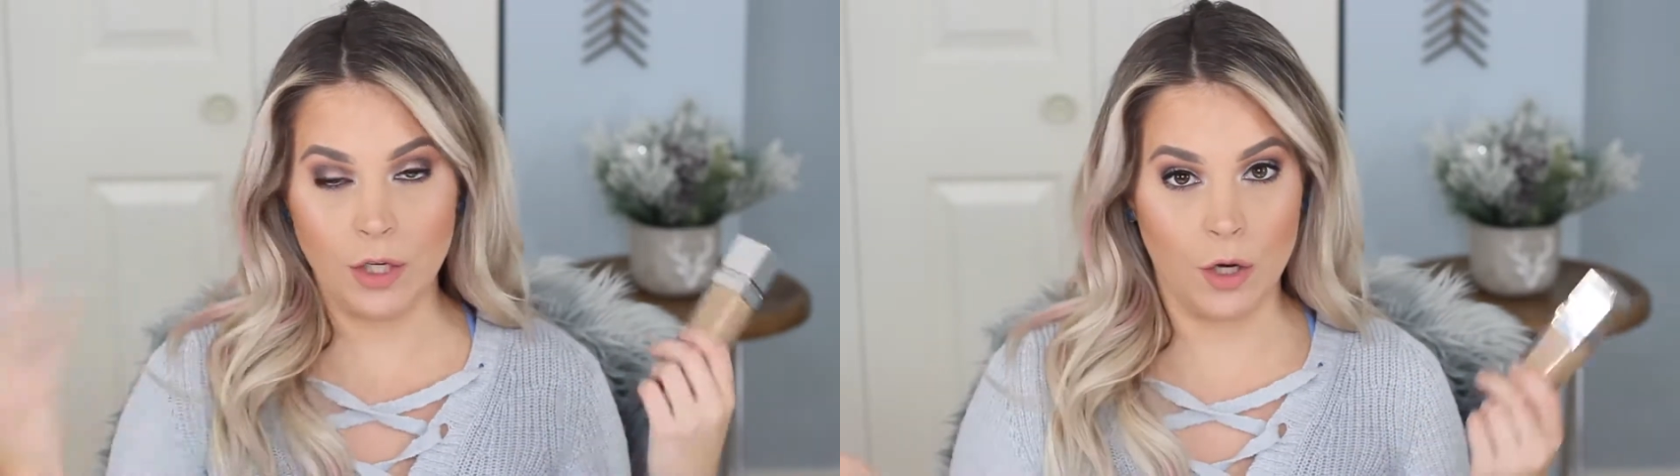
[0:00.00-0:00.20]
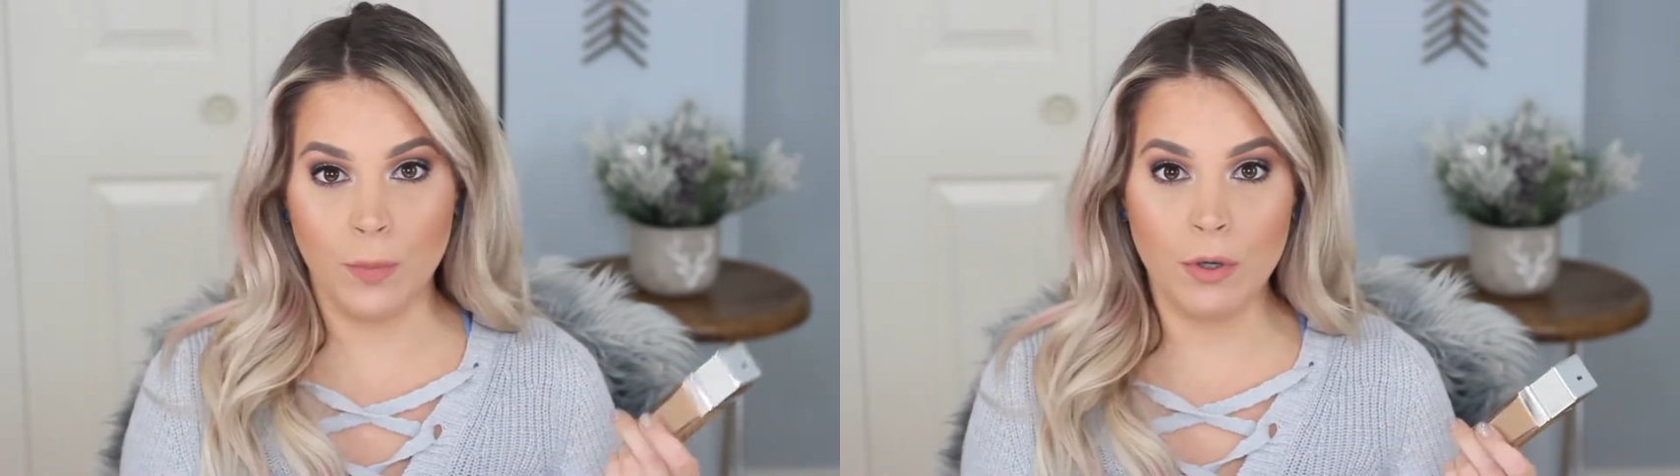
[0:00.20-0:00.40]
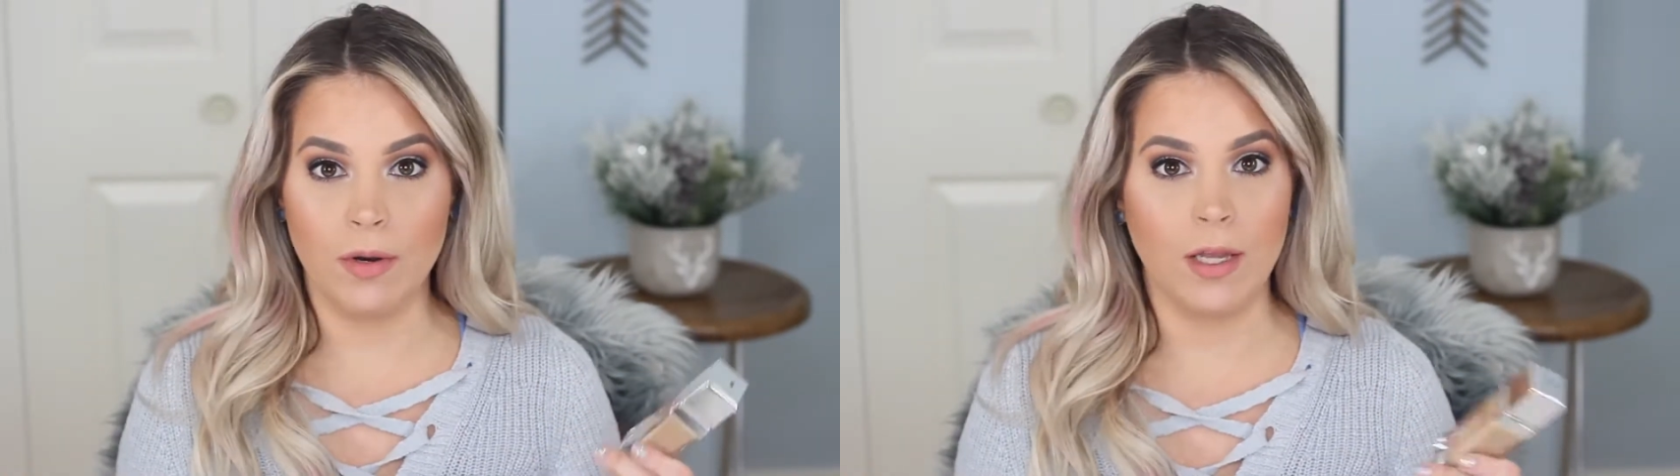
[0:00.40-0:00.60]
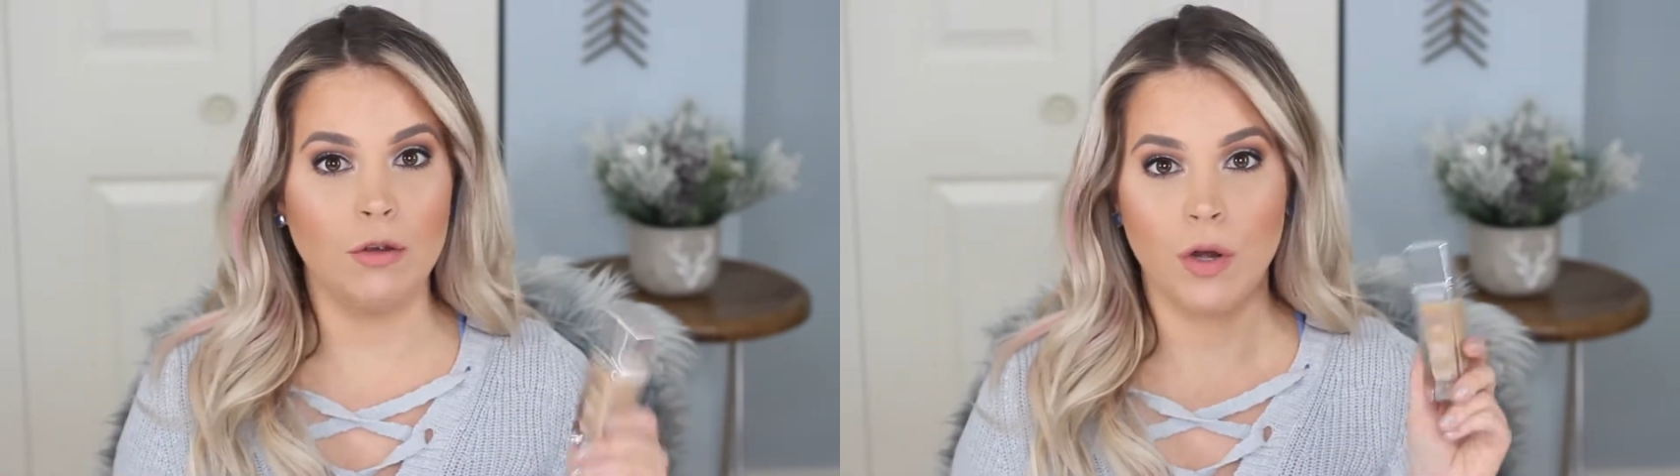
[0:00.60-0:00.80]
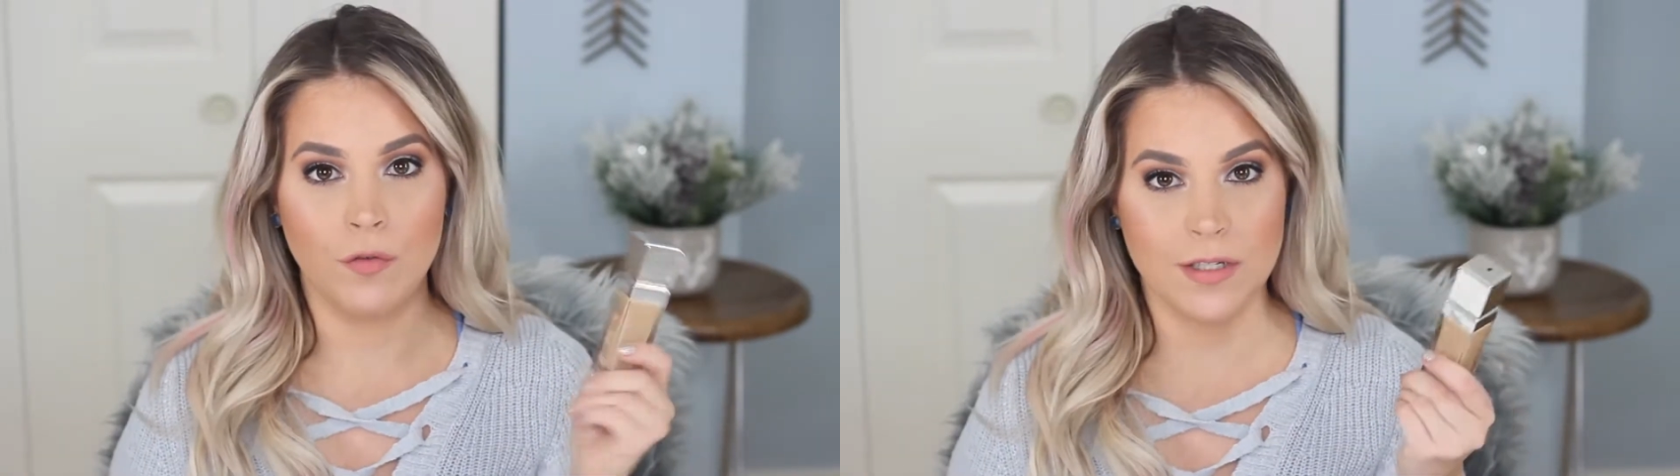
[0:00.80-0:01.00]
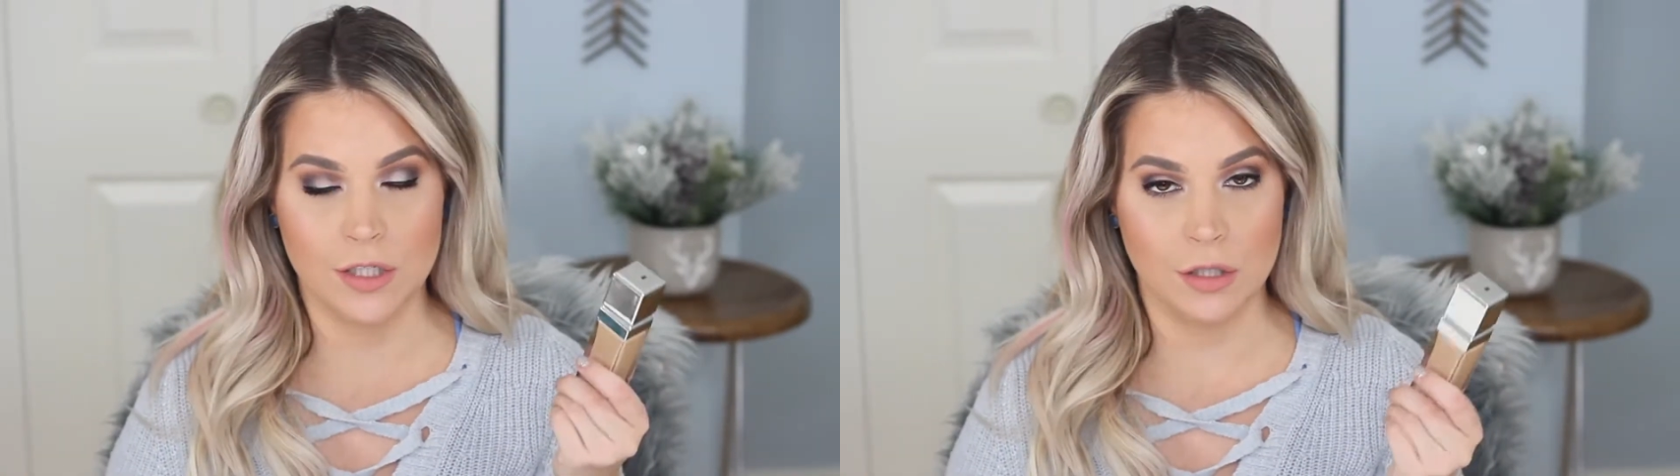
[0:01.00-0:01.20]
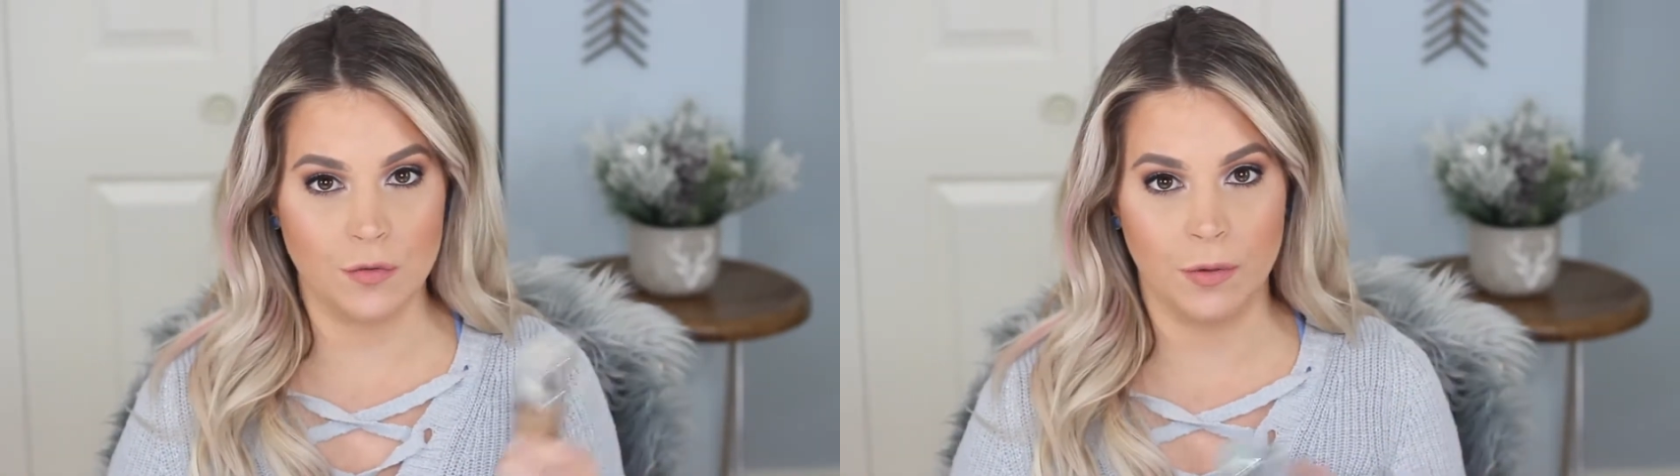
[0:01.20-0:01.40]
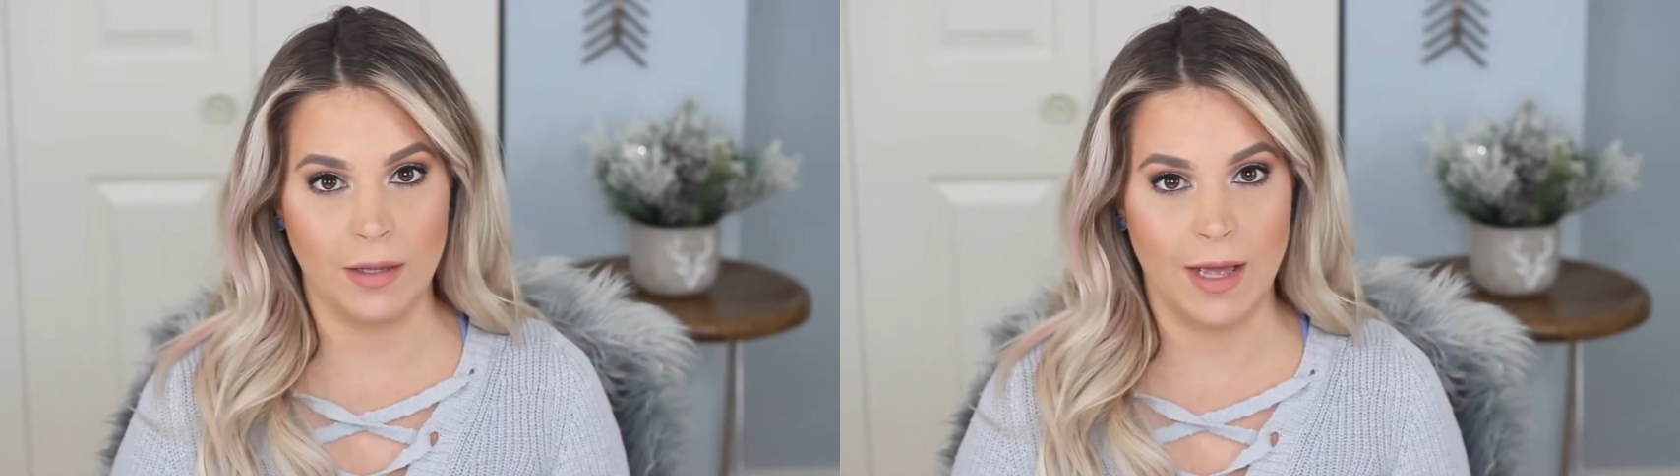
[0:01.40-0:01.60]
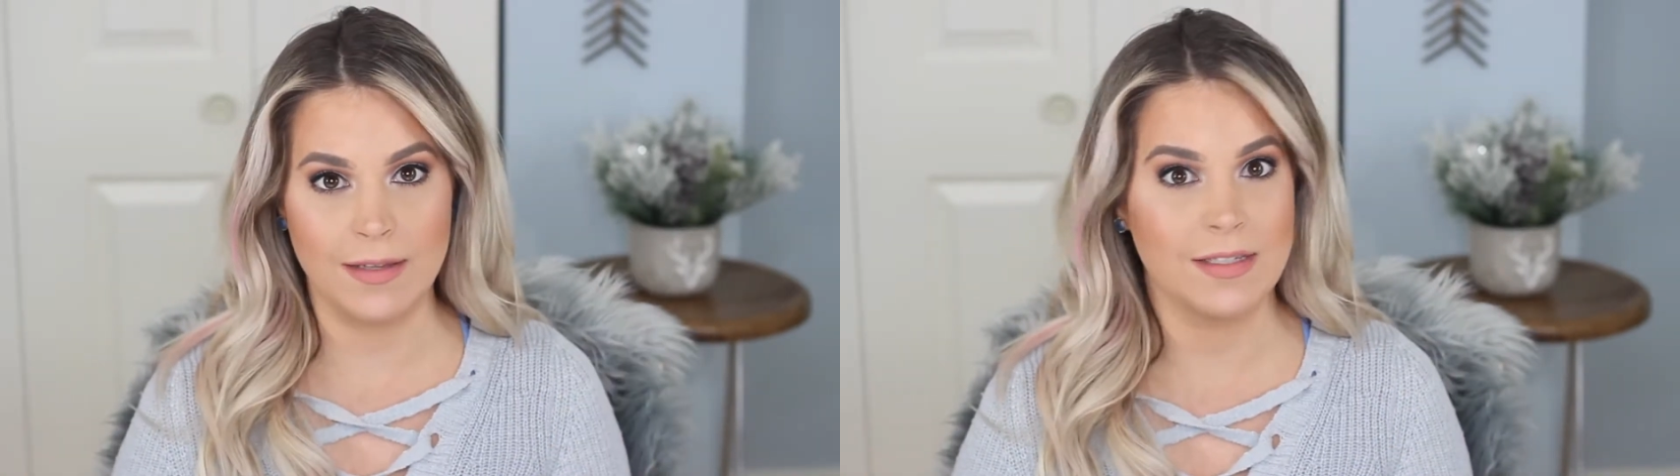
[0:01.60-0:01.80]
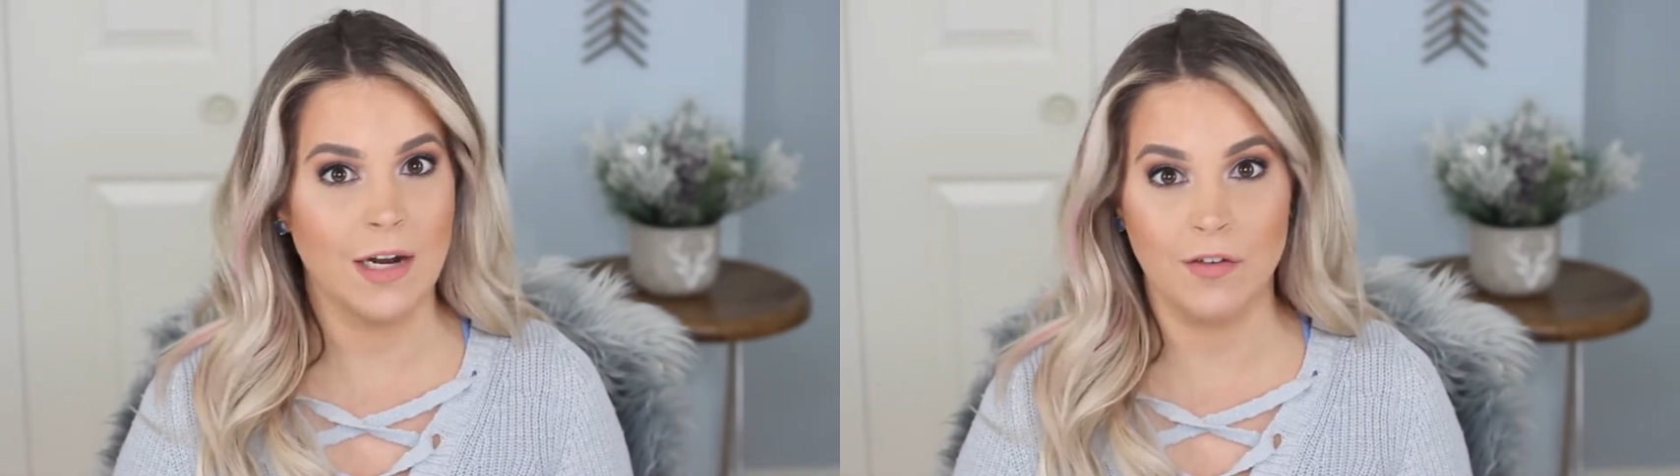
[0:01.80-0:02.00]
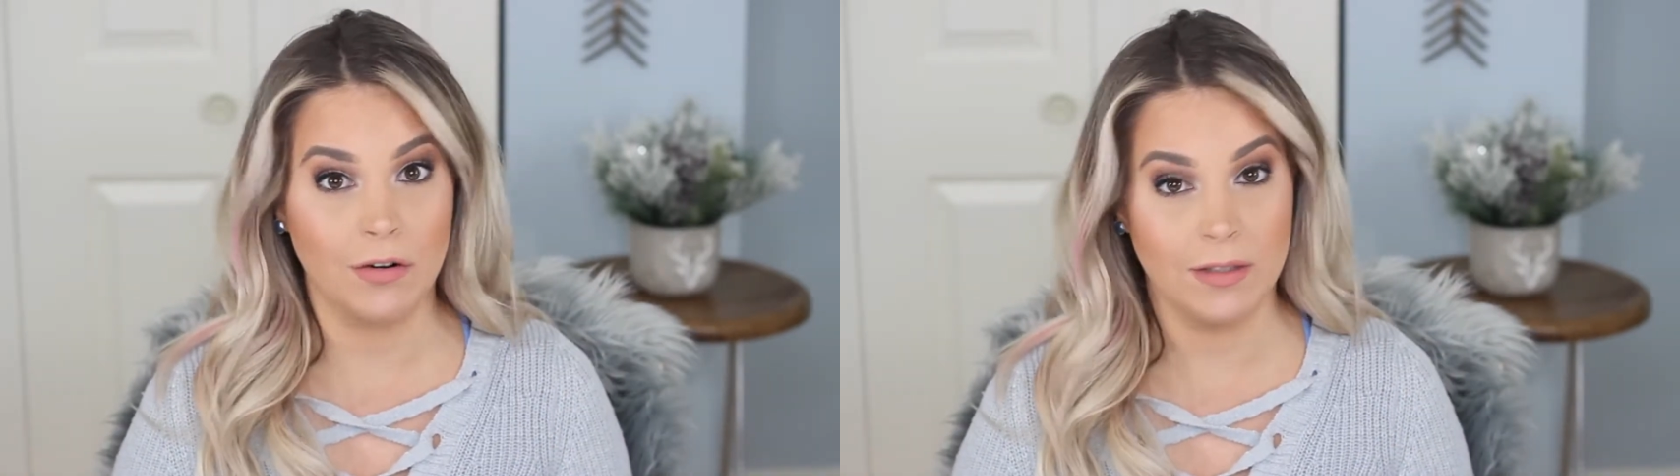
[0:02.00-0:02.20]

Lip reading: beauty, Physicians Formula has never